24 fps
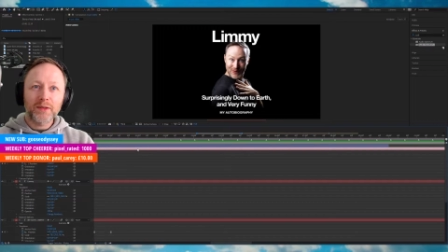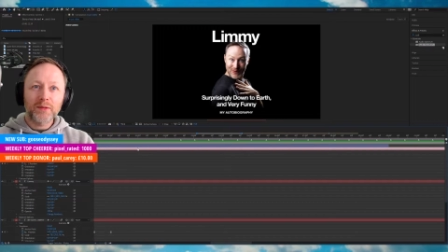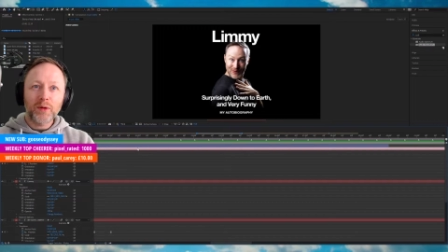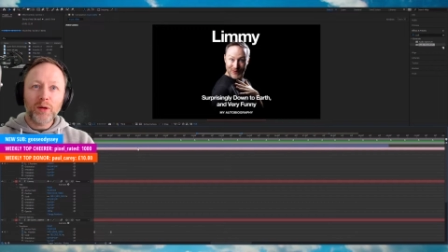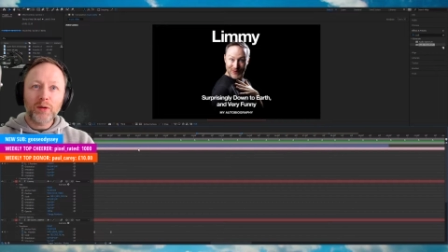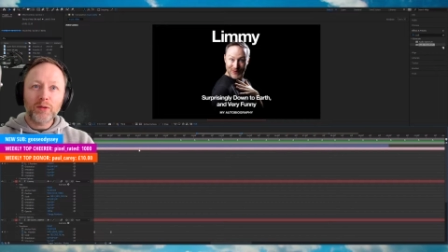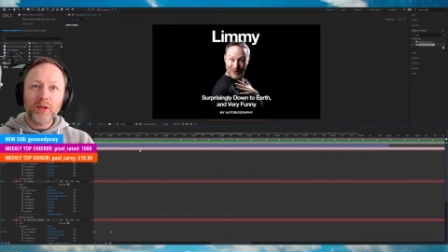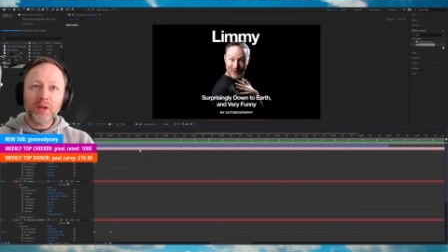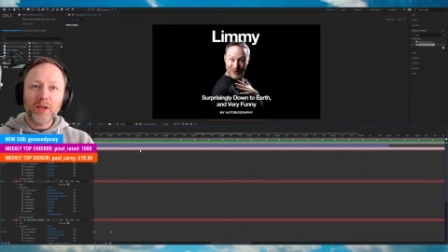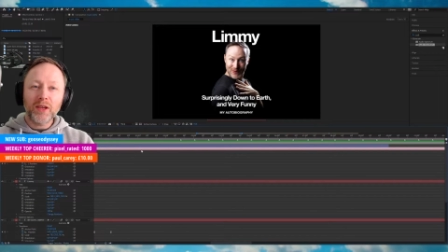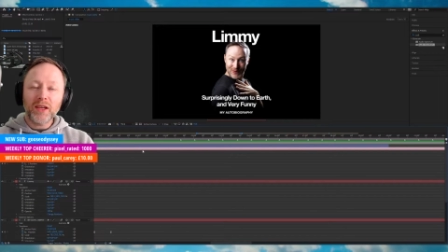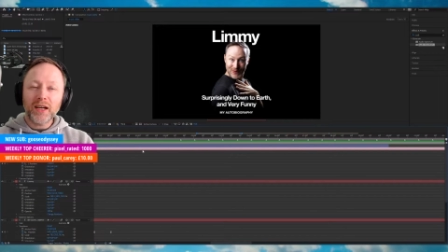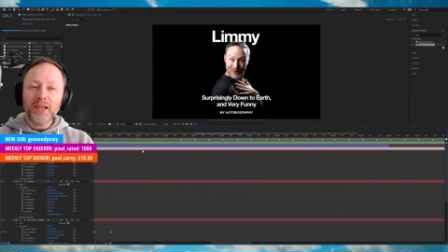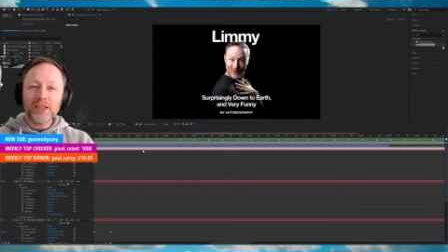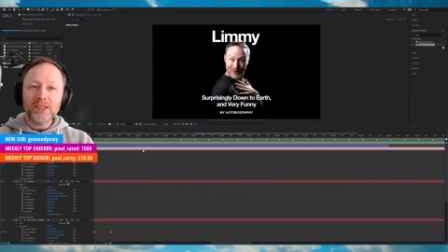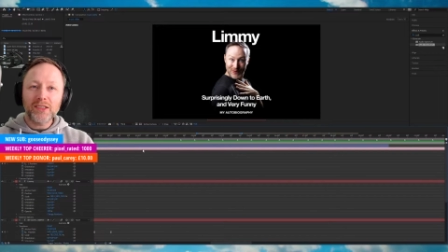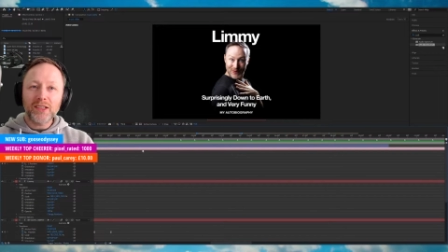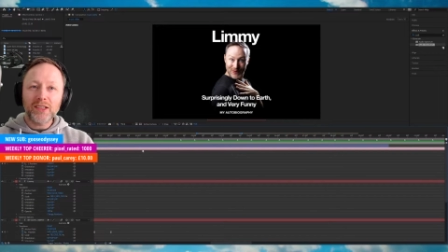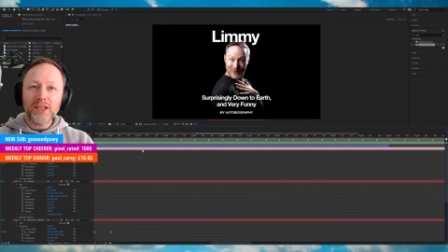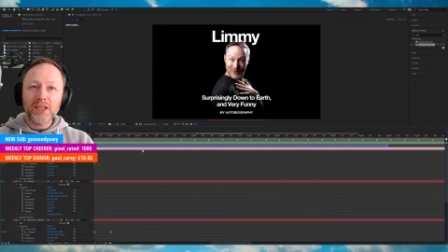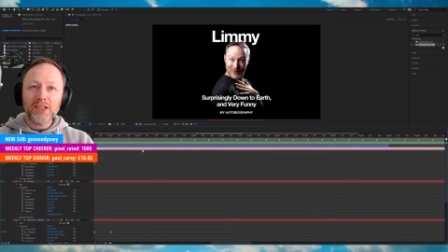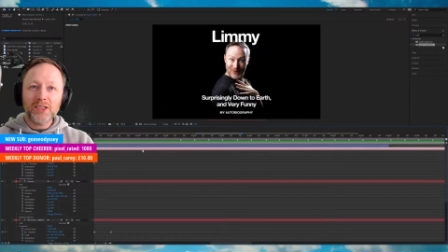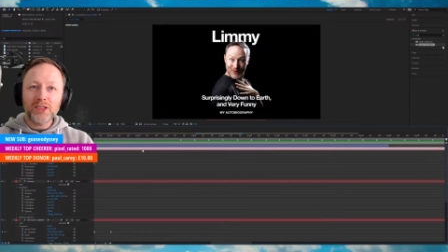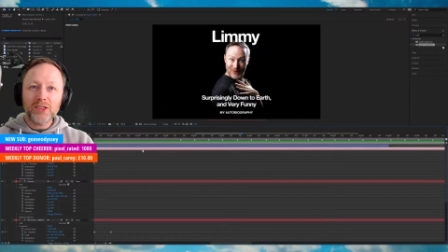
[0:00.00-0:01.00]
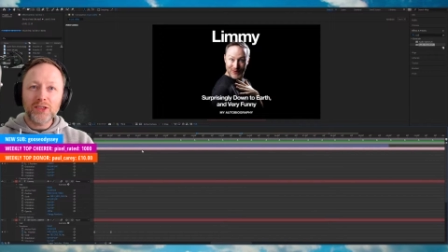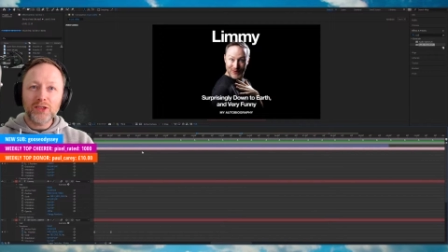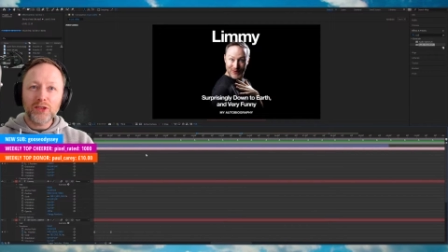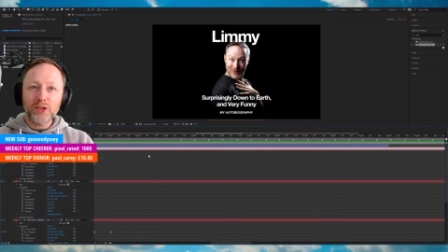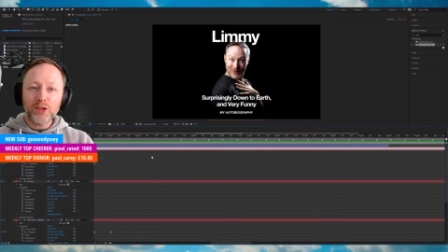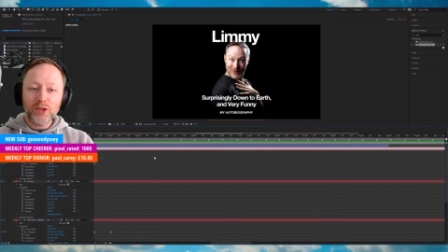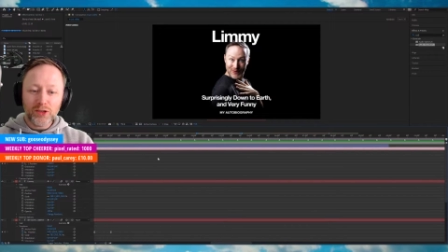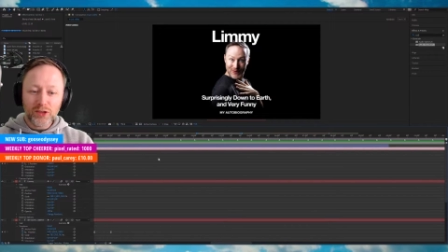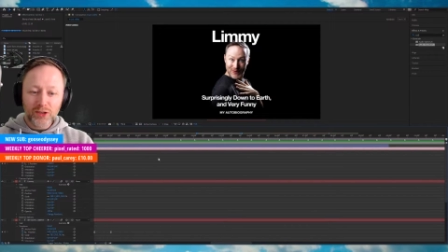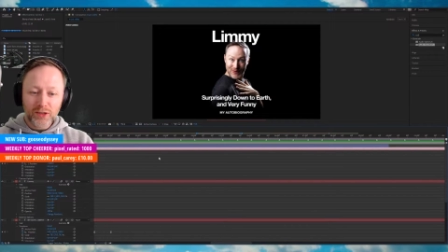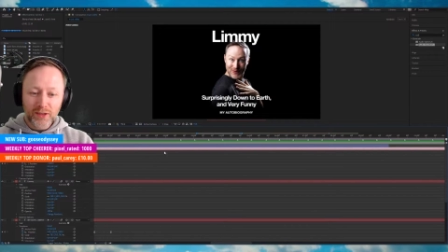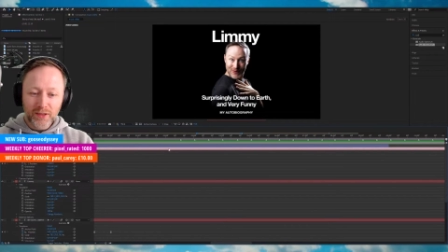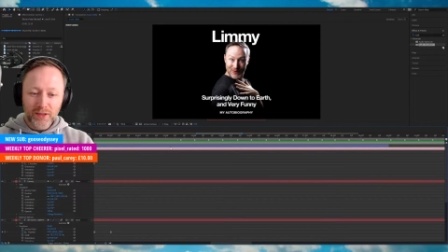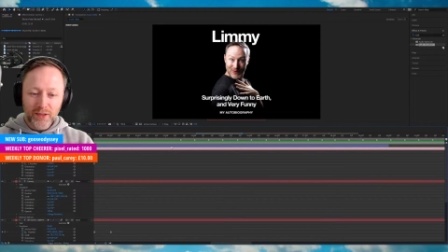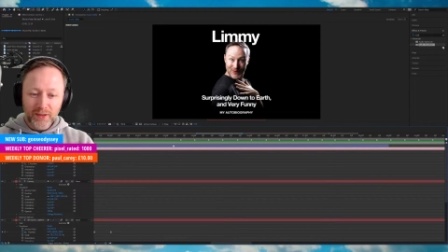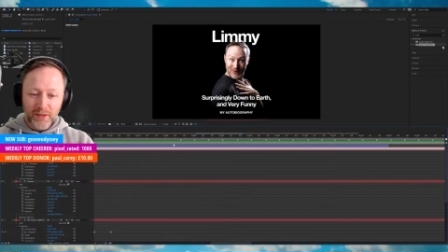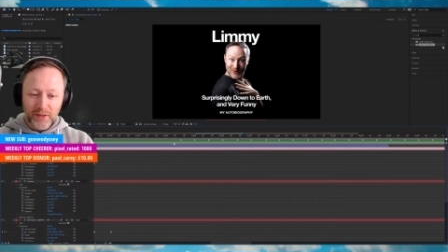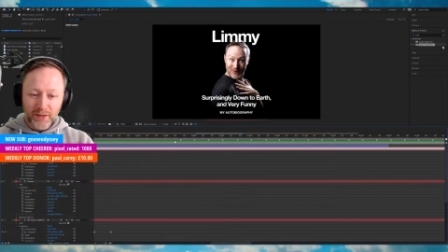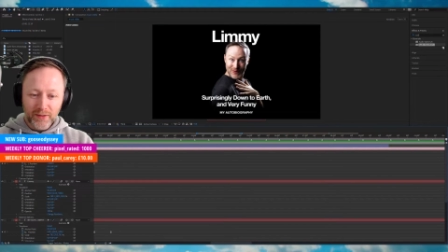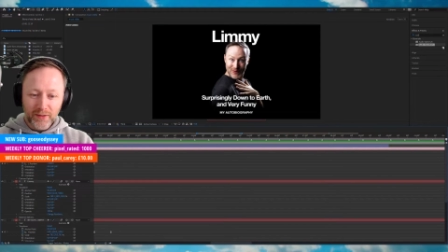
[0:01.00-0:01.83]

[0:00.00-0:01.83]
Well, congratulations, Goose.